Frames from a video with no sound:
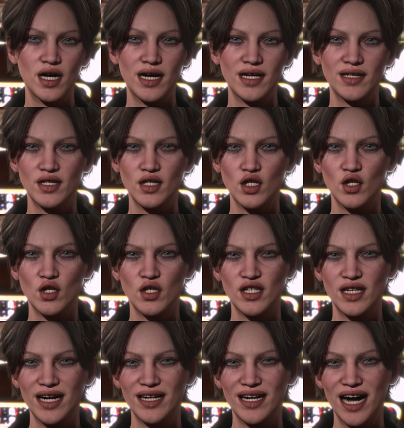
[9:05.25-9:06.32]
iClone
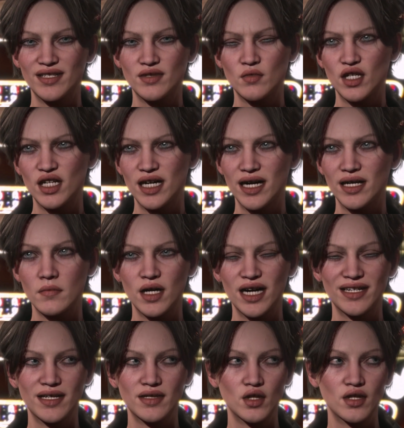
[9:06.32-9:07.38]
that has really kind of
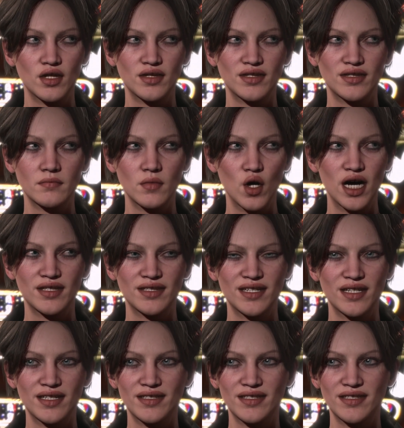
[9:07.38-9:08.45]
made that whole
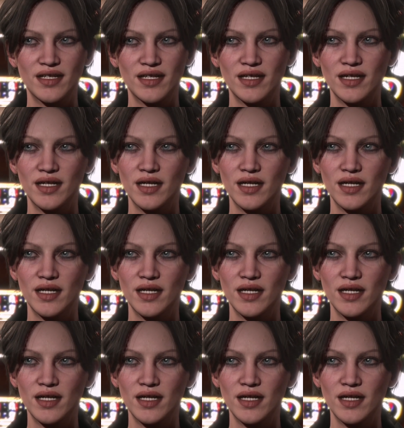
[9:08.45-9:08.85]
process